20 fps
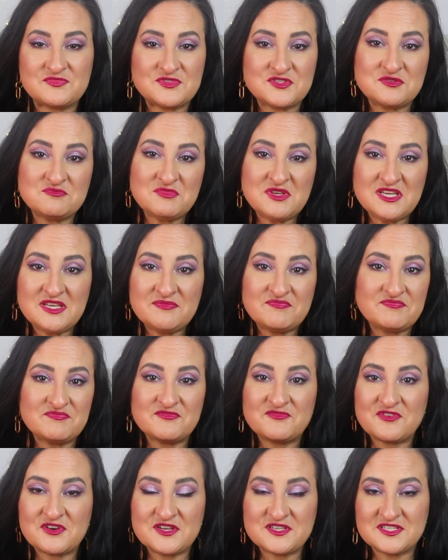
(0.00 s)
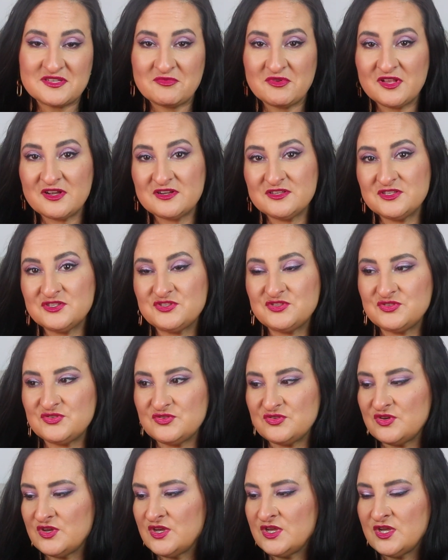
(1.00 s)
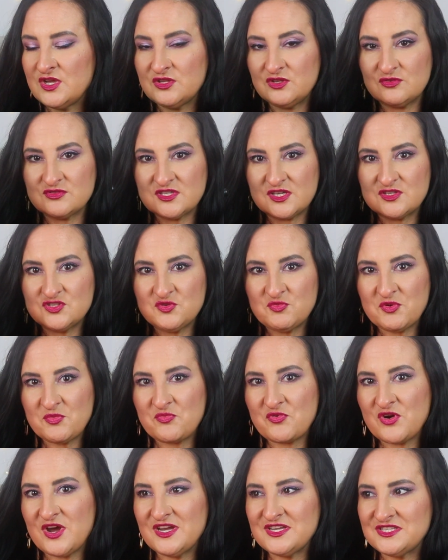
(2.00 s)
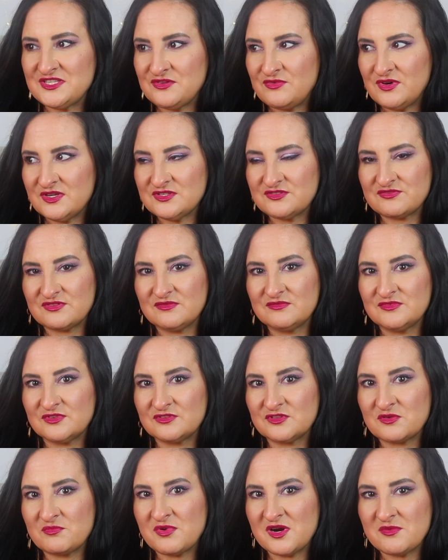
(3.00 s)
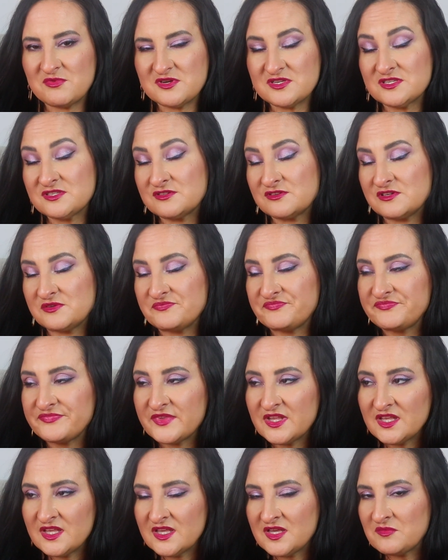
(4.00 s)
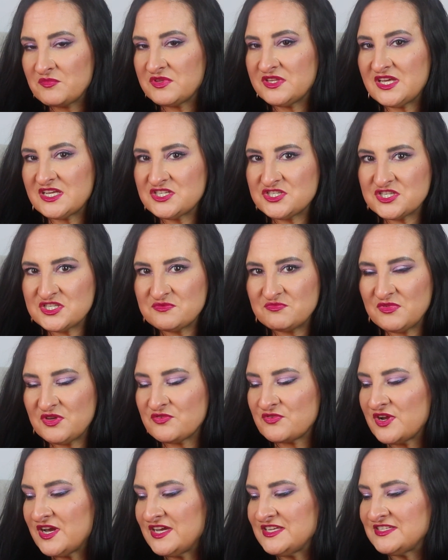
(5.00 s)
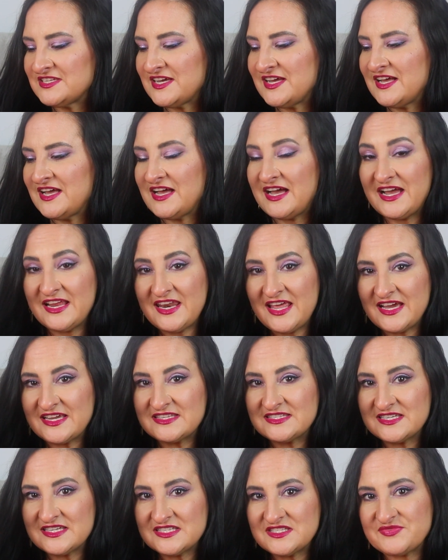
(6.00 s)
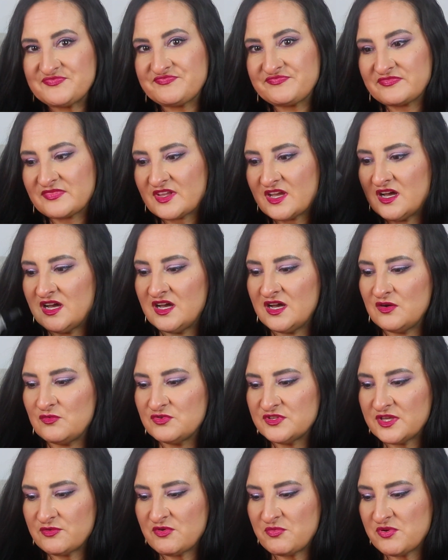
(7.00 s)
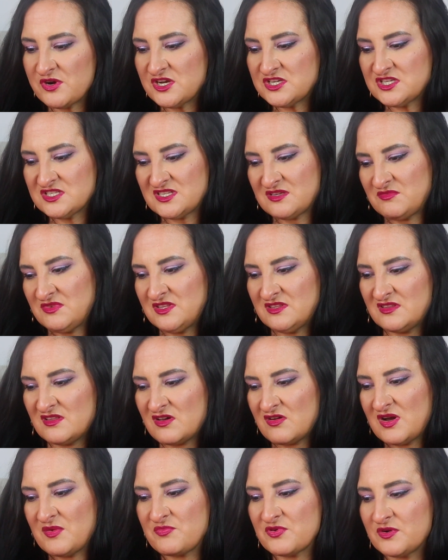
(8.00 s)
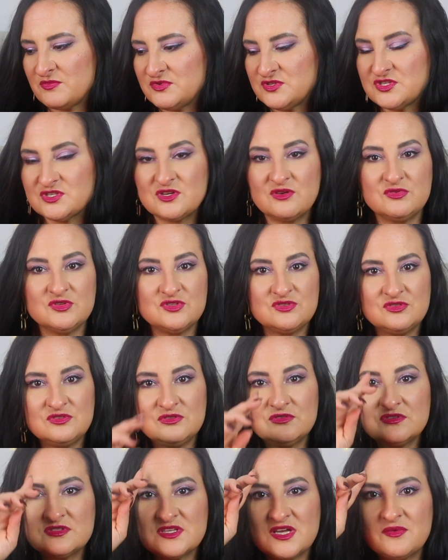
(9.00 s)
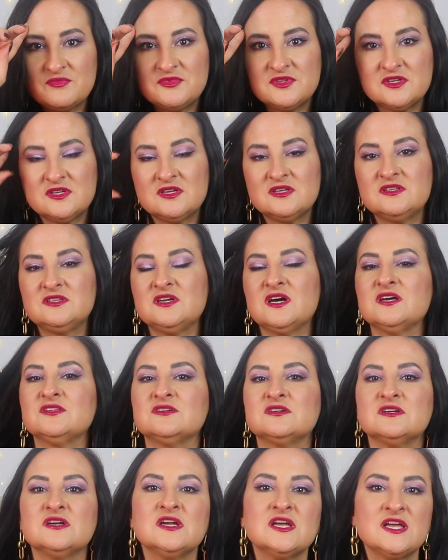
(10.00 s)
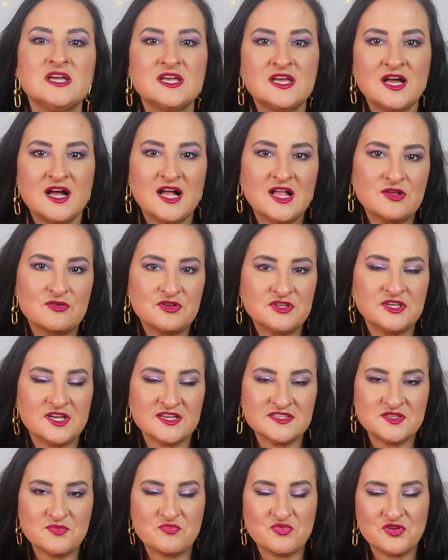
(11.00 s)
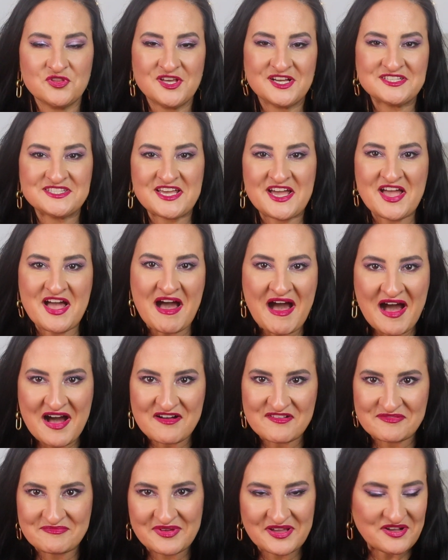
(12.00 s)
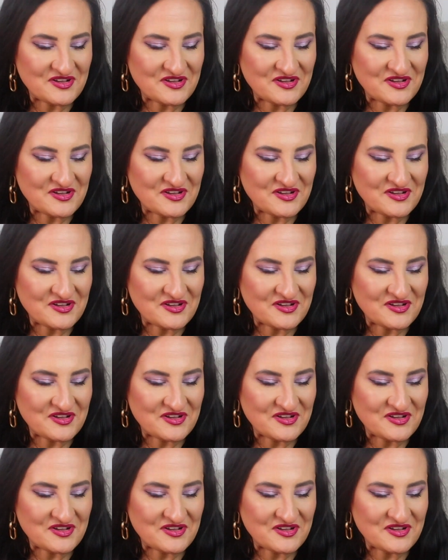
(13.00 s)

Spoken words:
to me very similarly to those like super pricey ones from Dr. Barbara Sturm. But that's just me, right? I liked it. Would I repurchase? I mean, no, I'm probably just going to use up the other hyaluronic acid products I have in my